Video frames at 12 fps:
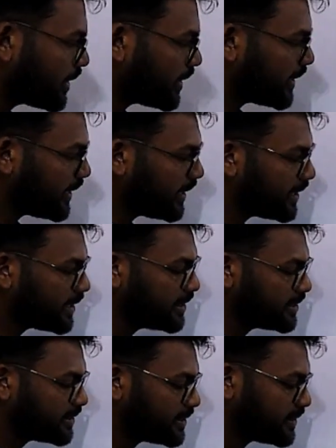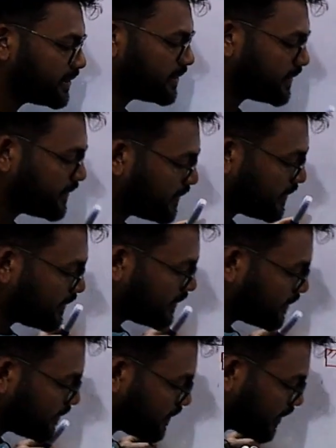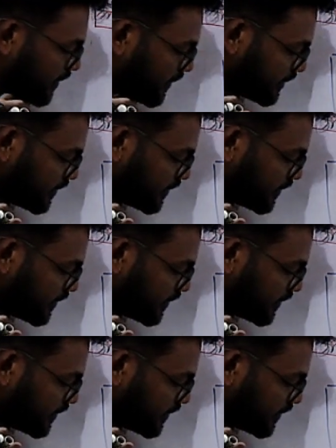And what about the